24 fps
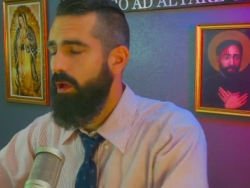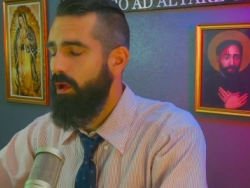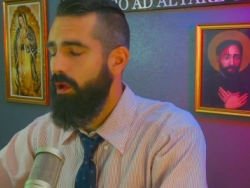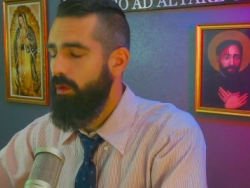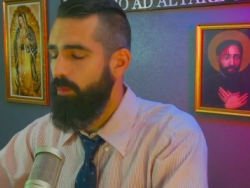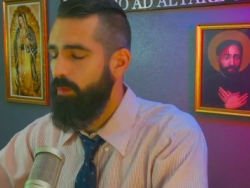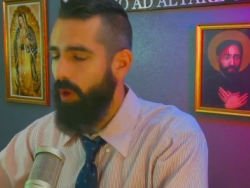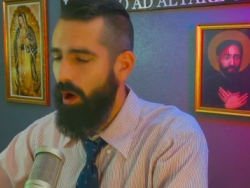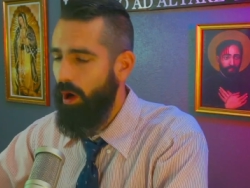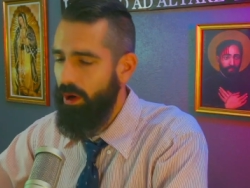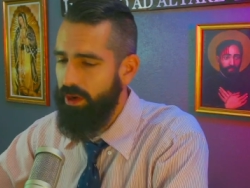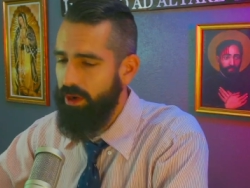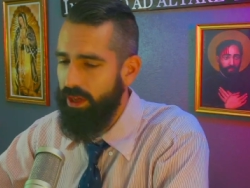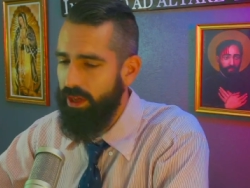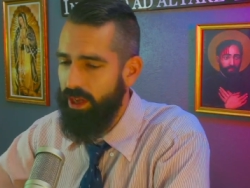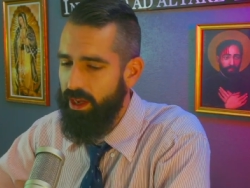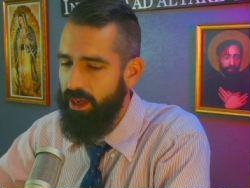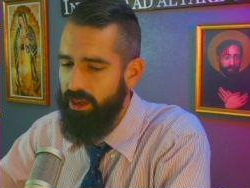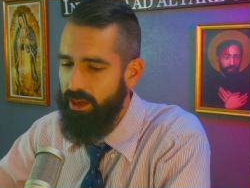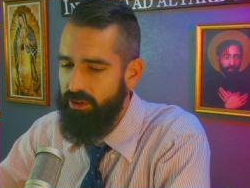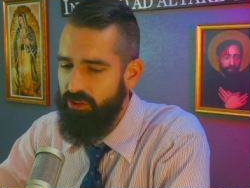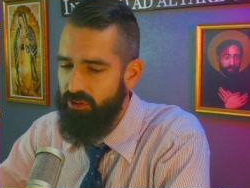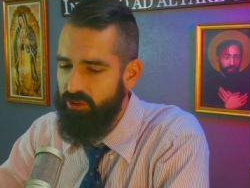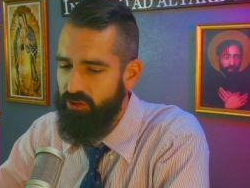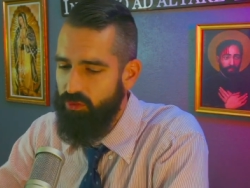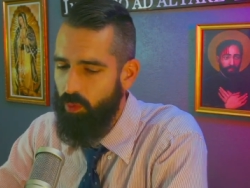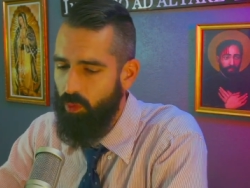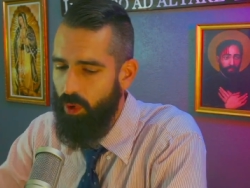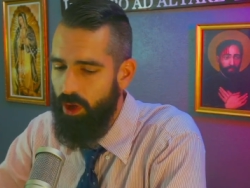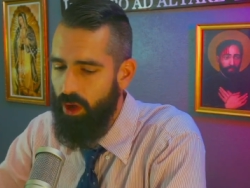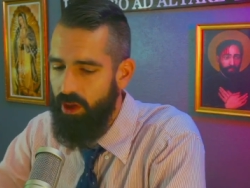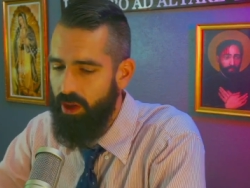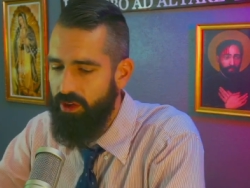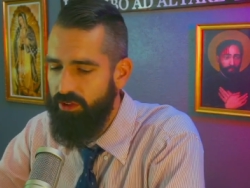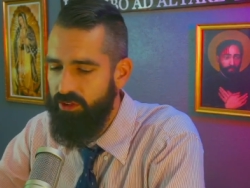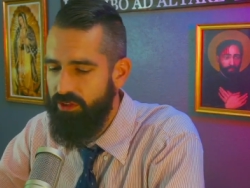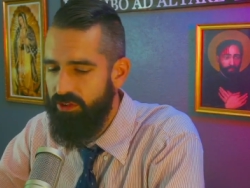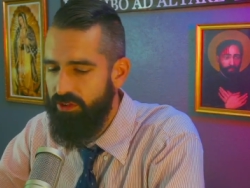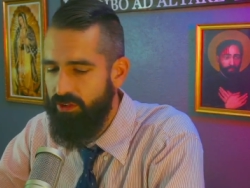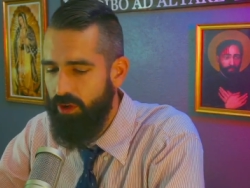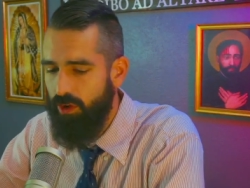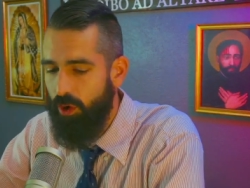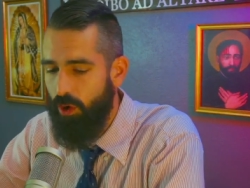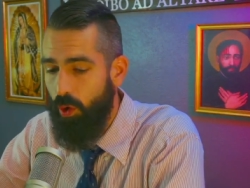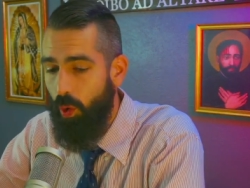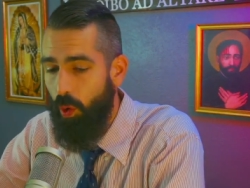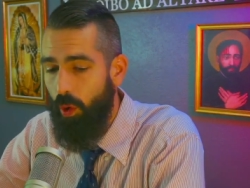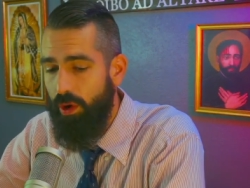Bardas was,
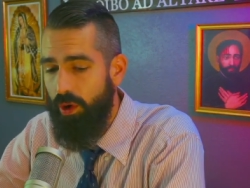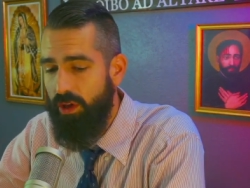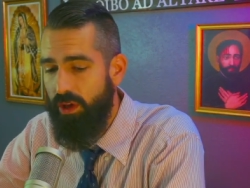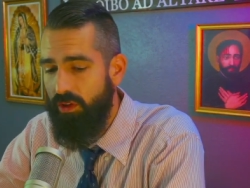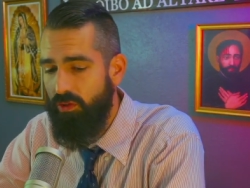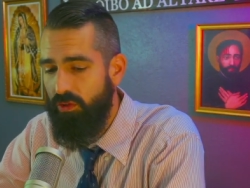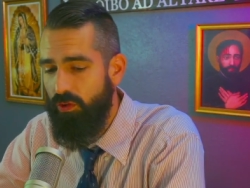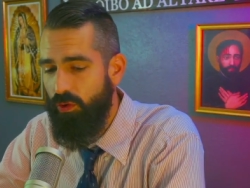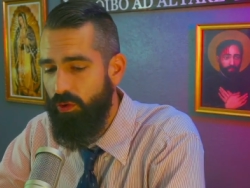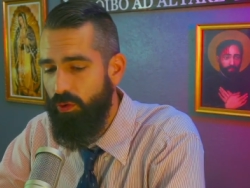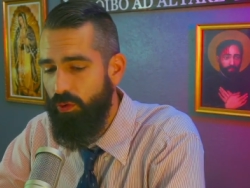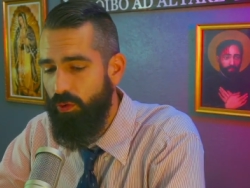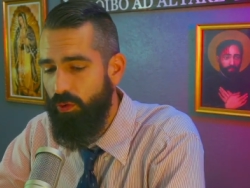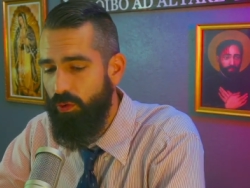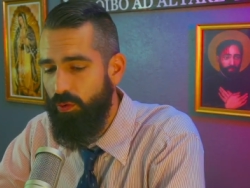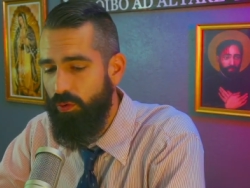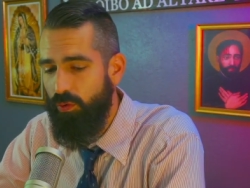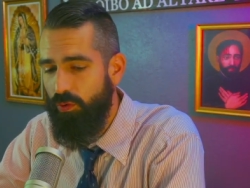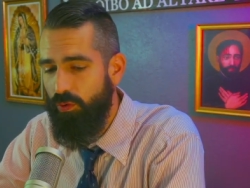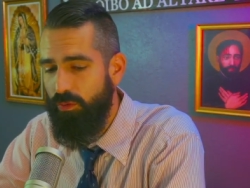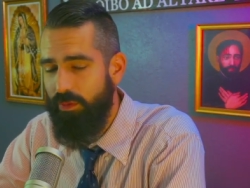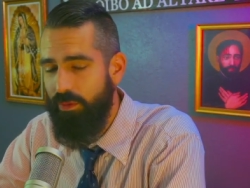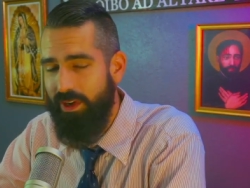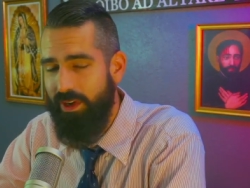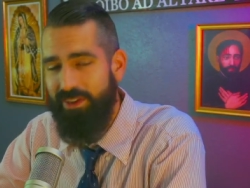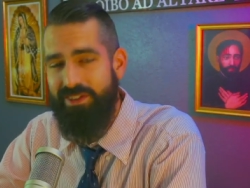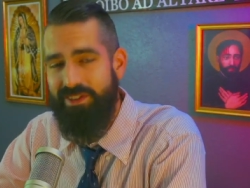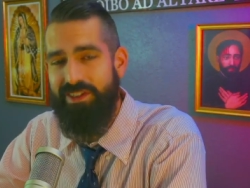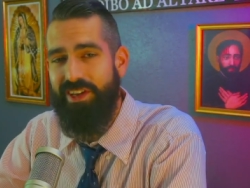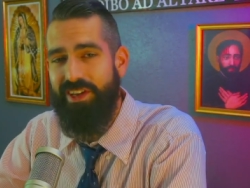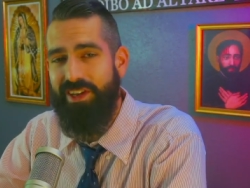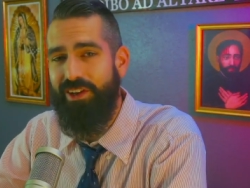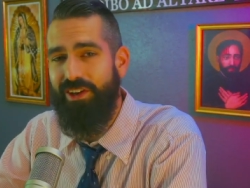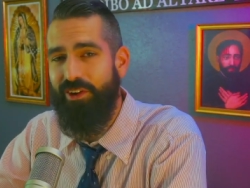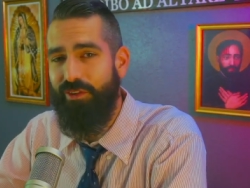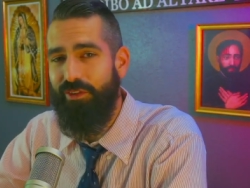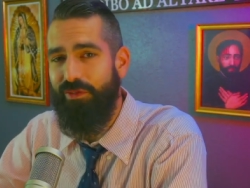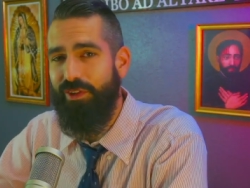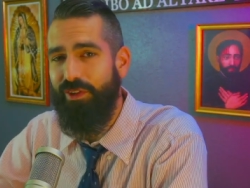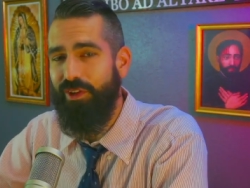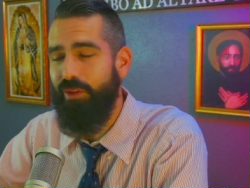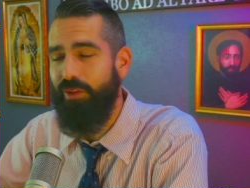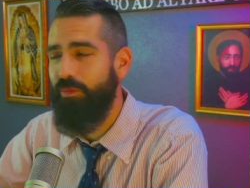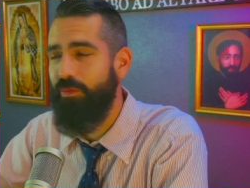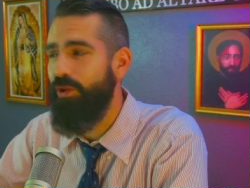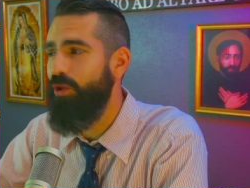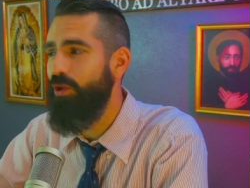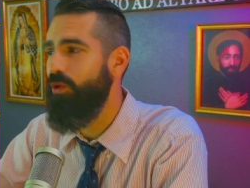according to Monsignor
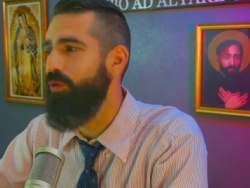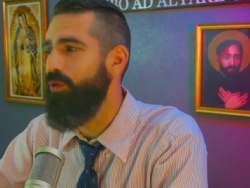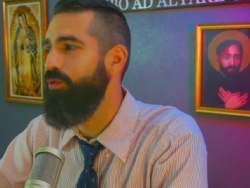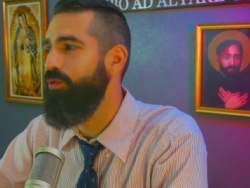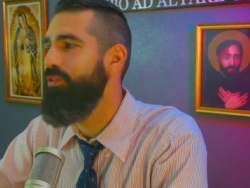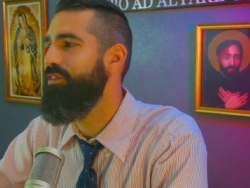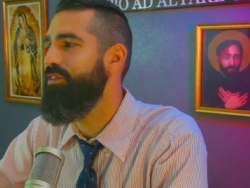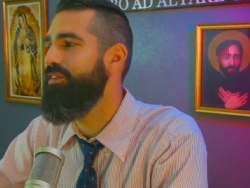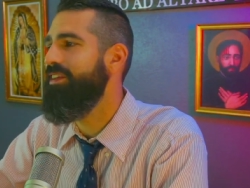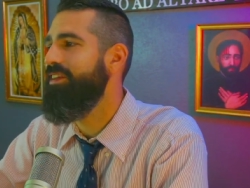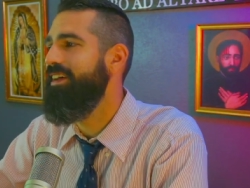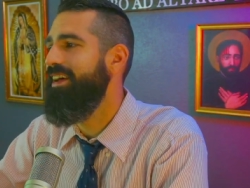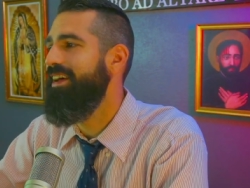Philip Hughes,